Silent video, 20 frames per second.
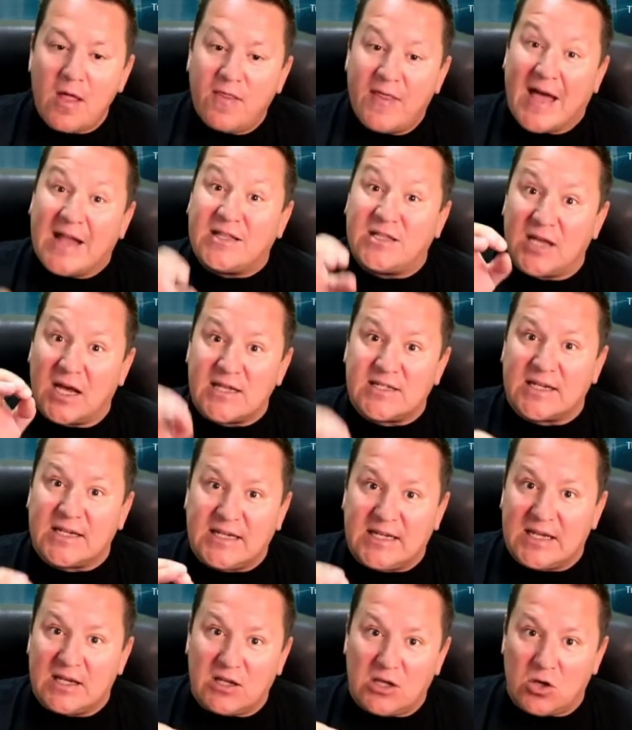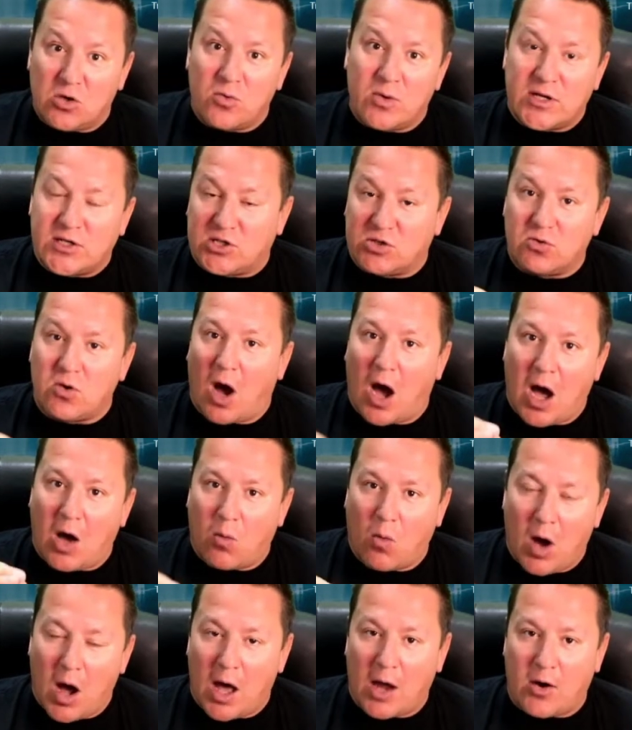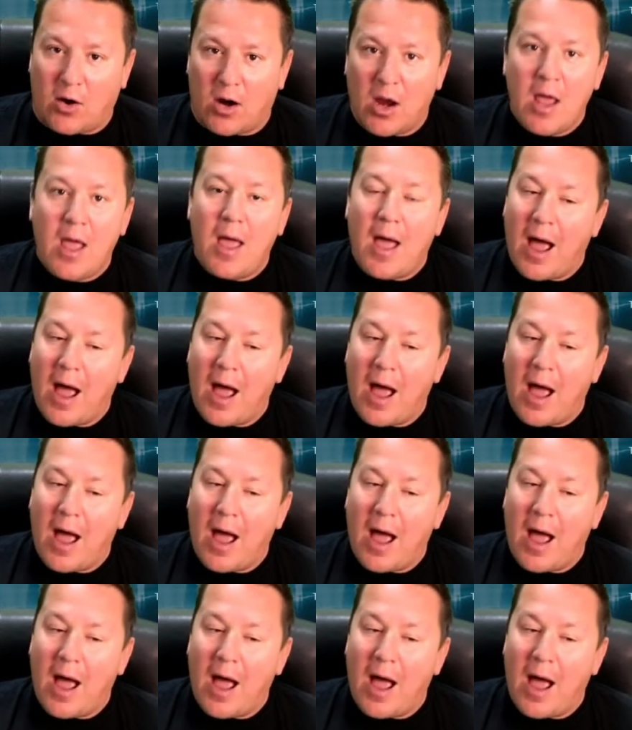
that doesn't get you into hot water.